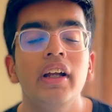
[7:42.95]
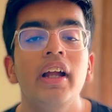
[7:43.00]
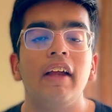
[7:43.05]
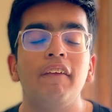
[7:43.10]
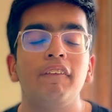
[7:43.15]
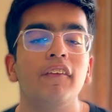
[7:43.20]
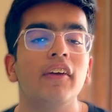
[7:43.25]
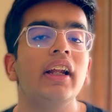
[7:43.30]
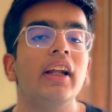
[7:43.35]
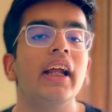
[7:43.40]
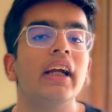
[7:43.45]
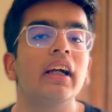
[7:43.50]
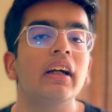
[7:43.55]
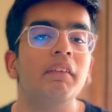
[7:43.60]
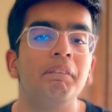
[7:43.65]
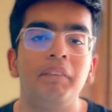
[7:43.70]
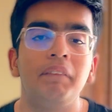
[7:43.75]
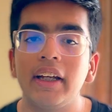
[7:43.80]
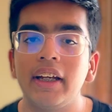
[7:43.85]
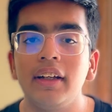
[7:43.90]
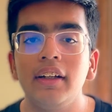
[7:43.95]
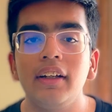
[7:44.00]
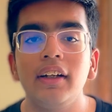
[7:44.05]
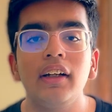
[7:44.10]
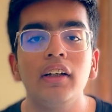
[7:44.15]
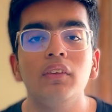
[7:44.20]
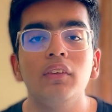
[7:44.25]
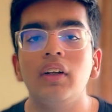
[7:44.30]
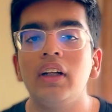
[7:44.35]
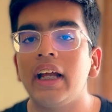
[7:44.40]
If you're like a
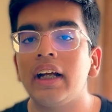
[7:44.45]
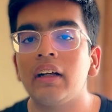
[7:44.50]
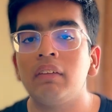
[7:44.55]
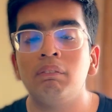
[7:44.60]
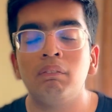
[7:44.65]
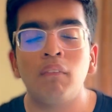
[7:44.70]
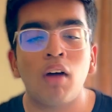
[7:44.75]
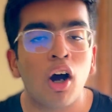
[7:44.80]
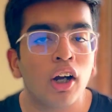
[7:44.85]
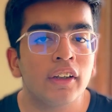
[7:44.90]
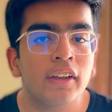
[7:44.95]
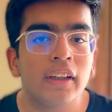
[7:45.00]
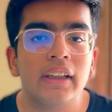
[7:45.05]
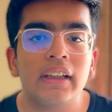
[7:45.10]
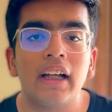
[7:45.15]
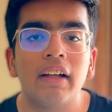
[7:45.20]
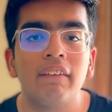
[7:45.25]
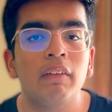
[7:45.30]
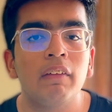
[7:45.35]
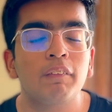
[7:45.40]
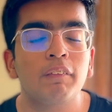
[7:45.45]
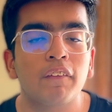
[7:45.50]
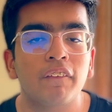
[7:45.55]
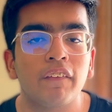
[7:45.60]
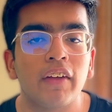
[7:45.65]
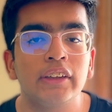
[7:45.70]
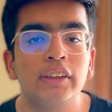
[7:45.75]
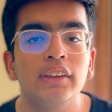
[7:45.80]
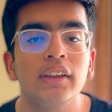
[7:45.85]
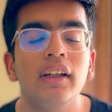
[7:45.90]
beginner to like a moderate level
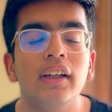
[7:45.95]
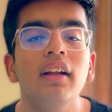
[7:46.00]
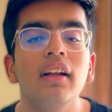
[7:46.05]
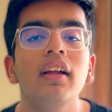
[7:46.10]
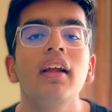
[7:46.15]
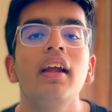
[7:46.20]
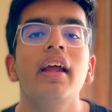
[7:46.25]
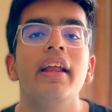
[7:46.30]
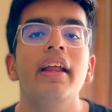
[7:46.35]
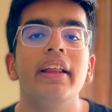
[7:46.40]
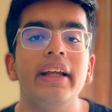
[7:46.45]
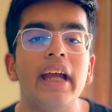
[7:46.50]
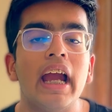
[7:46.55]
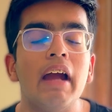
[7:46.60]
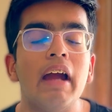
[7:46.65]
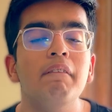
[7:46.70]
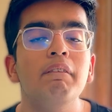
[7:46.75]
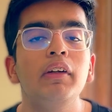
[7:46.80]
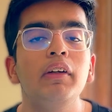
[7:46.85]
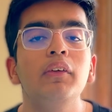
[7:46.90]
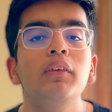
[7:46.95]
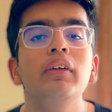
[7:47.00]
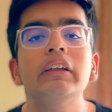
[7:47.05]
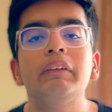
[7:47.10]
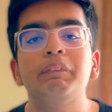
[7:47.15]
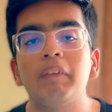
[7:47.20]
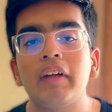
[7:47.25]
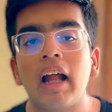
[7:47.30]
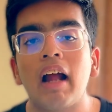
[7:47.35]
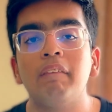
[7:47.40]
professional, the M2
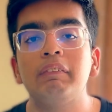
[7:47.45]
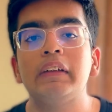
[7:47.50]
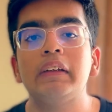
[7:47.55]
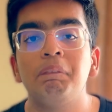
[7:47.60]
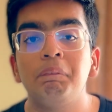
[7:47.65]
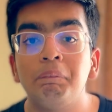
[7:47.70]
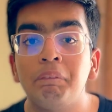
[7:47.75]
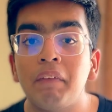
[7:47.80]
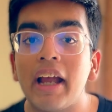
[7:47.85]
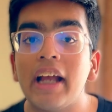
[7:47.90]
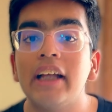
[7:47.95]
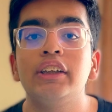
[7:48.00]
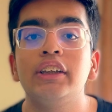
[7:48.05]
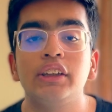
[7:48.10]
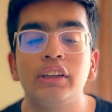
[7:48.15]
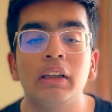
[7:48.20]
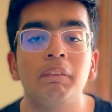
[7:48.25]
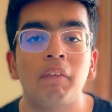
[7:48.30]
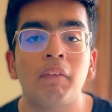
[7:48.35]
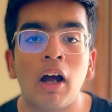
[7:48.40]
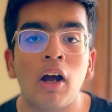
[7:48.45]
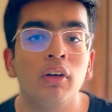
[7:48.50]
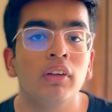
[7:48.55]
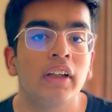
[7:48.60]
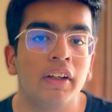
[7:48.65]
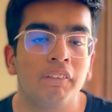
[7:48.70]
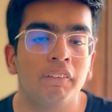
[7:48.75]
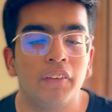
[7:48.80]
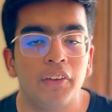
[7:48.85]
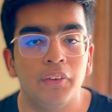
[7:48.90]
is perhaps the best chip out
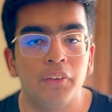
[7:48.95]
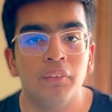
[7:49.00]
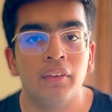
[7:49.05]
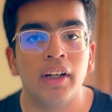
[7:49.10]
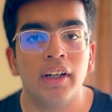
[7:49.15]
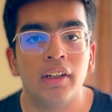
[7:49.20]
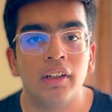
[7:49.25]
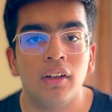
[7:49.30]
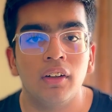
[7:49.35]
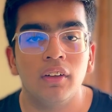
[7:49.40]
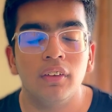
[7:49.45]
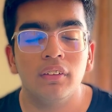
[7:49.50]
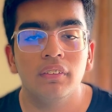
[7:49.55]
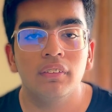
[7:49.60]
there for you right now.